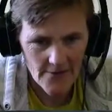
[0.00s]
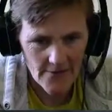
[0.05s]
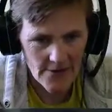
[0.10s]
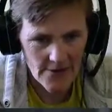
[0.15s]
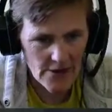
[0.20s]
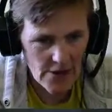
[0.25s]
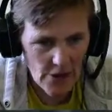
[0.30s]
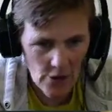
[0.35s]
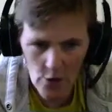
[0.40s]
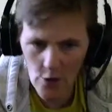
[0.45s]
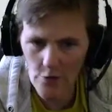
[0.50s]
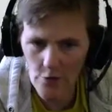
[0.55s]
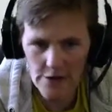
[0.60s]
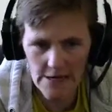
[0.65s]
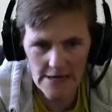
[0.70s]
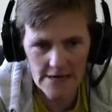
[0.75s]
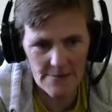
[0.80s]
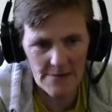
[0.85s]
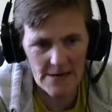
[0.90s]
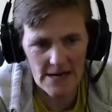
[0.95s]
You don't
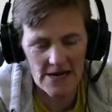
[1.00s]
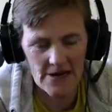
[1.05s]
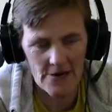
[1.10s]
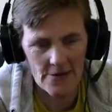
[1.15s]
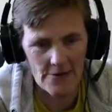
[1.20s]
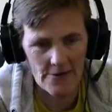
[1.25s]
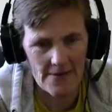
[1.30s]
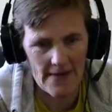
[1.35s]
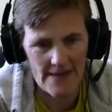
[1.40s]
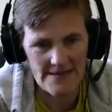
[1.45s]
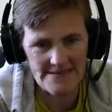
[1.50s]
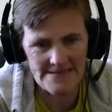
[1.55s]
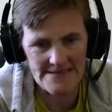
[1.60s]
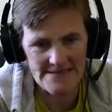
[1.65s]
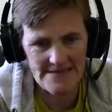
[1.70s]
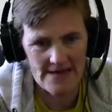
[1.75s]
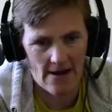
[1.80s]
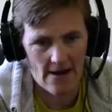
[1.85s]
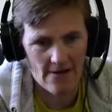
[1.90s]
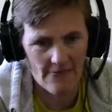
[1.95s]
need to be hearing that
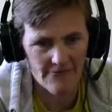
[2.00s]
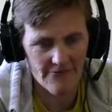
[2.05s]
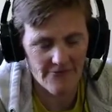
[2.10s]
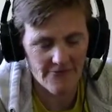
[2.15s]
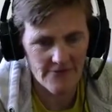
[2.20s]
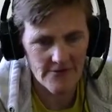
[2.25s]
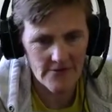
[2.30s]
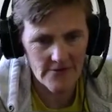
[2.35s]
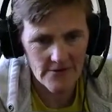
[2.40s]
stuff.